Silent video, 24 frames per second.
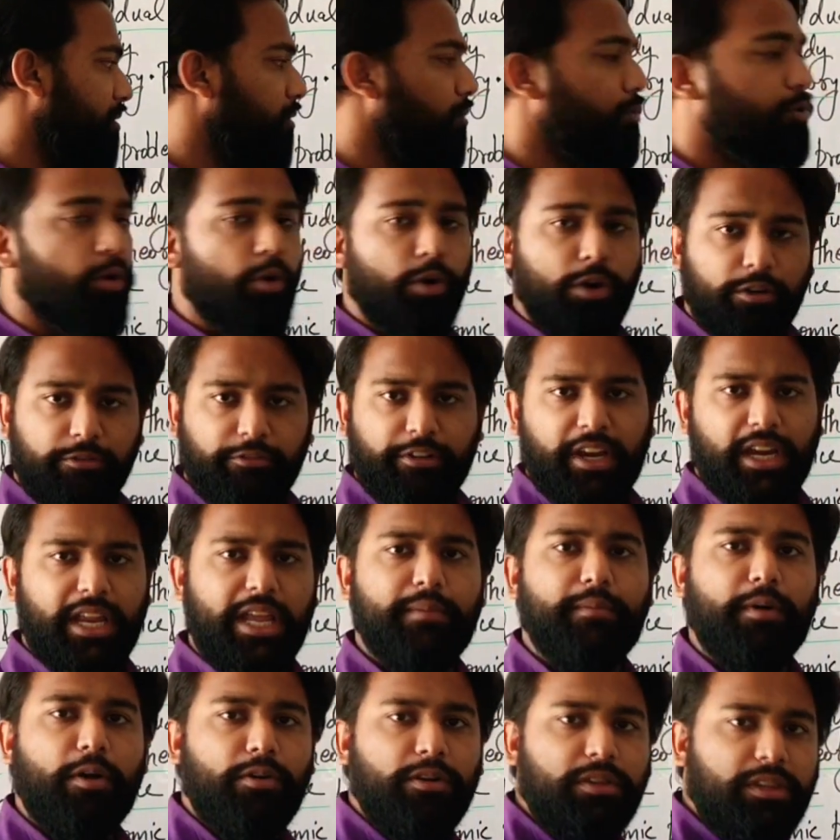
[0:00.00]
So don't worry
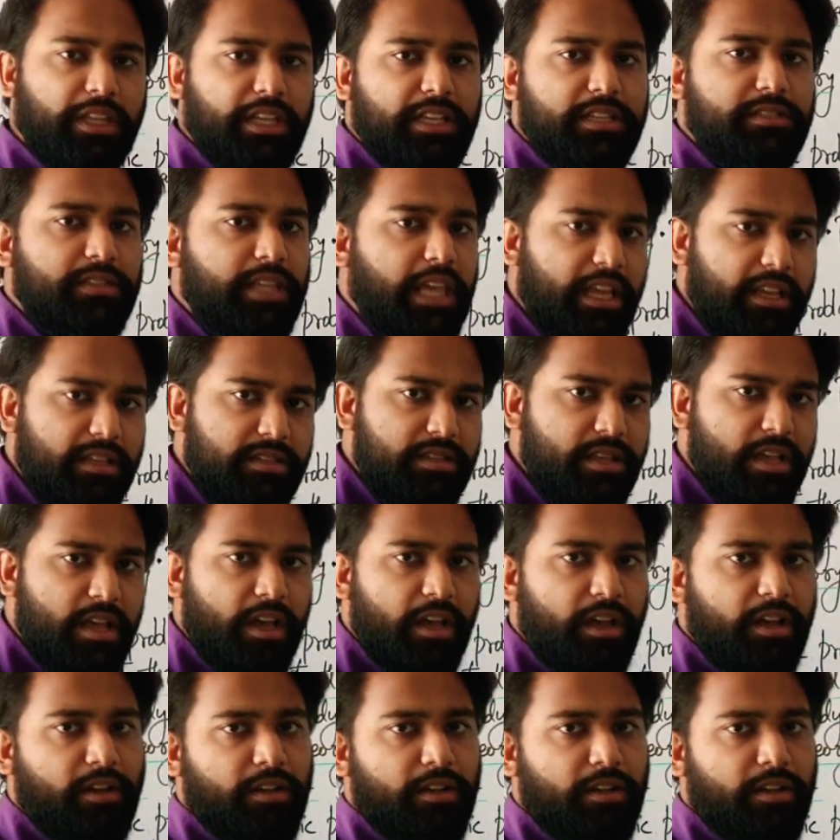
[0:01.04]
about these things.